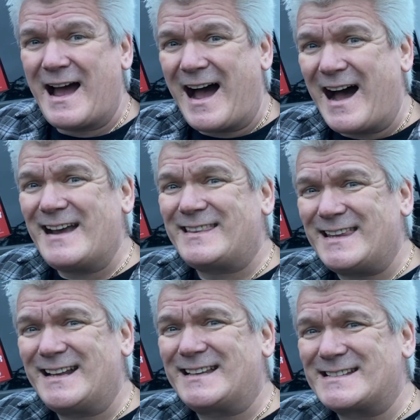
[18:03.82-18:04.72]
I
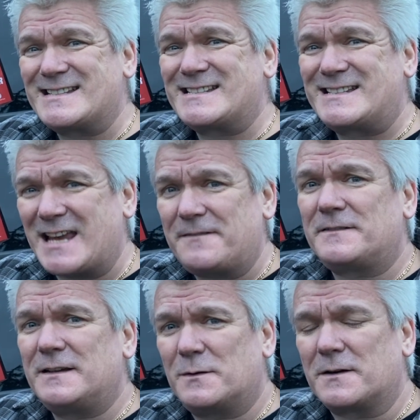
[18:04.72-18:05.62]
think this is
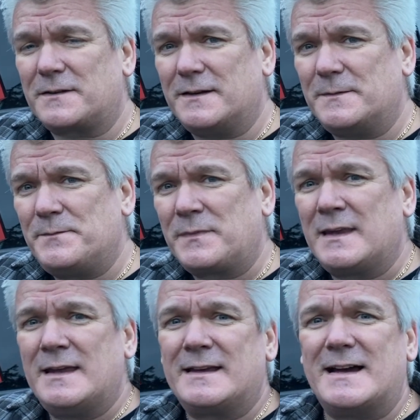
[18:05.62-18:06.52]
definitely worth it.
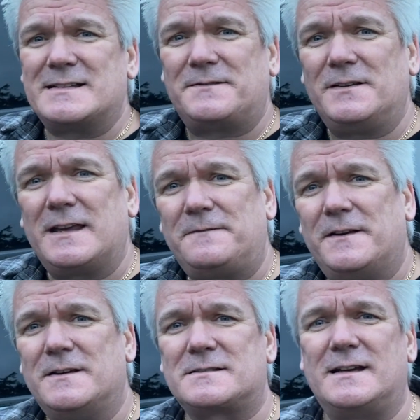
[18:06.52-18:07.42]
Guys, if you like
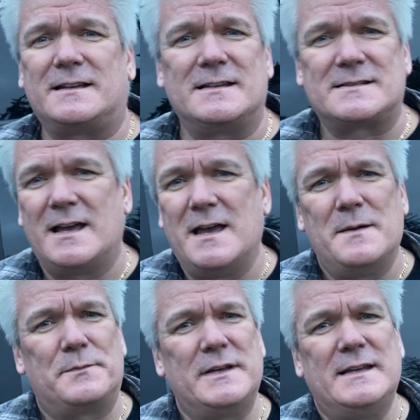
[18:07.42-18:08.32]
videos like this,
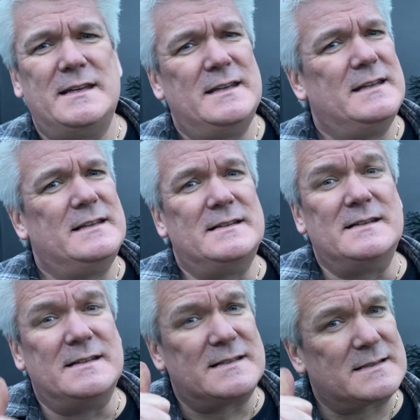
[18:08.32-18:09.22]

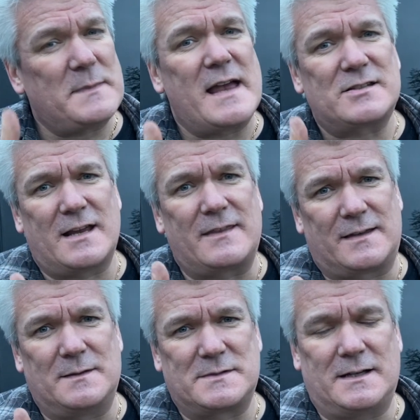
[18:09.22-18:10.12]
please smash that
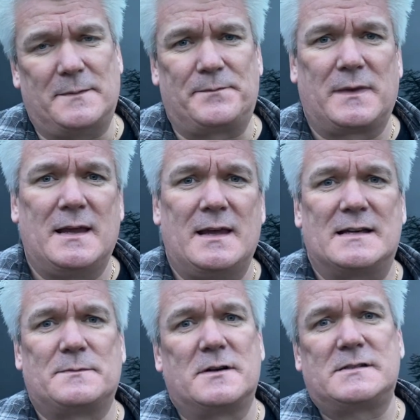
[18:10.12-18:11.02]
thumbs up.
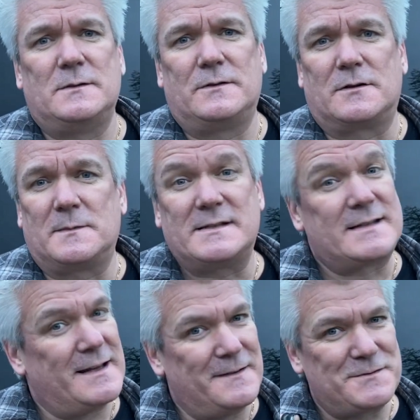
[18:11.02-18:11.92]
As Marcy would normally
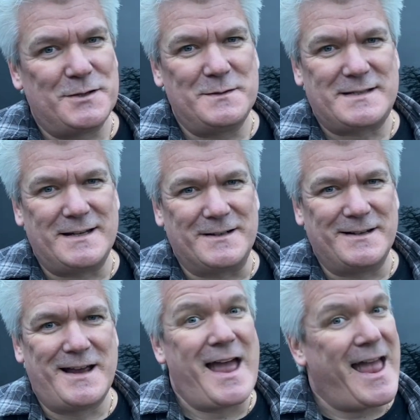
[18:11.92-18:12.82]
say if she was here,
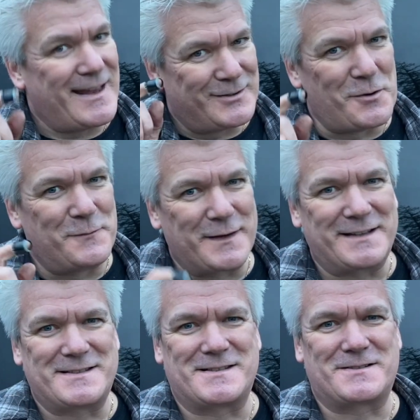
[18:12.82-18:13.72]
don't forget
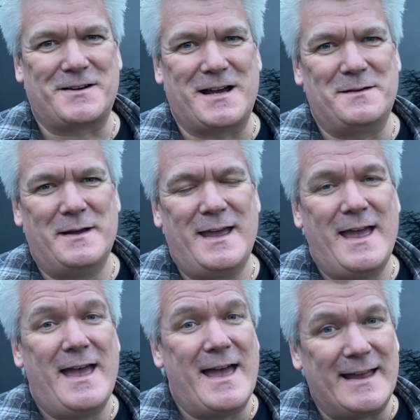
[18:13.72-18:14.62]
to subscribe
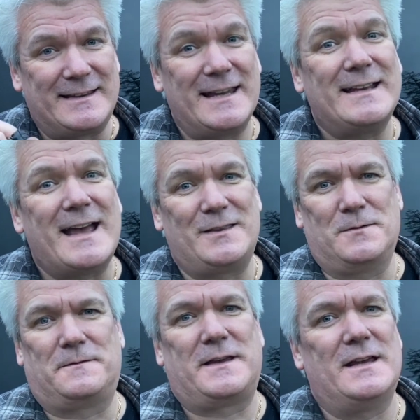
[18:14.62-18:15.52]
and ding that
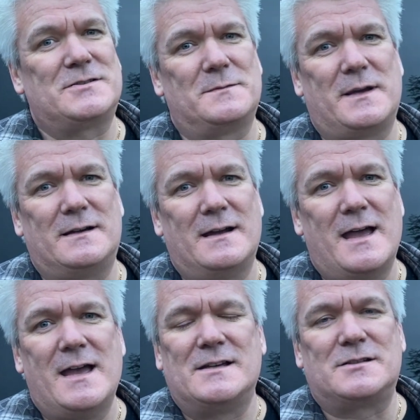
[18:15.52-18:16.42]
notification bell
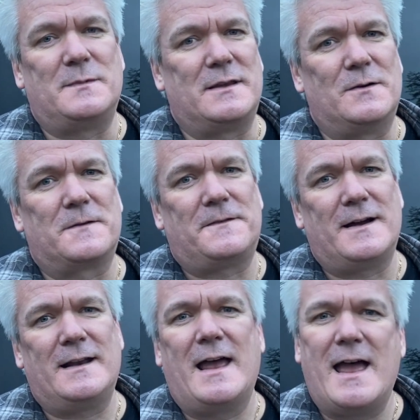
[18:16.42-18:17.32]
so you'll be
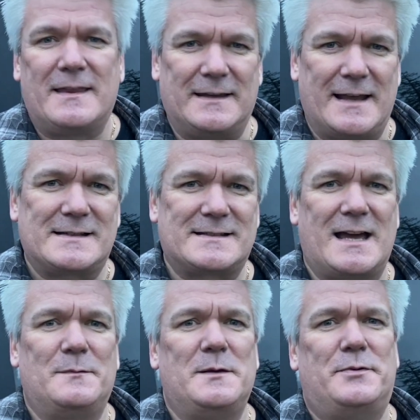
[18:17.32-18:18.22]
notified the next
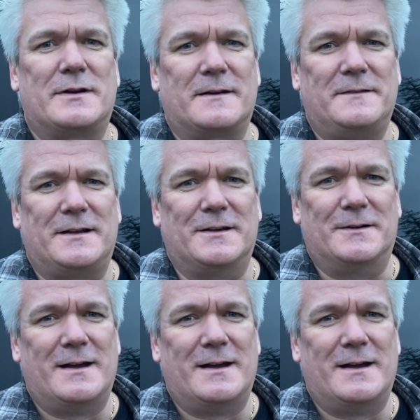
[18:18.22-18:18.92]
time we put out a video.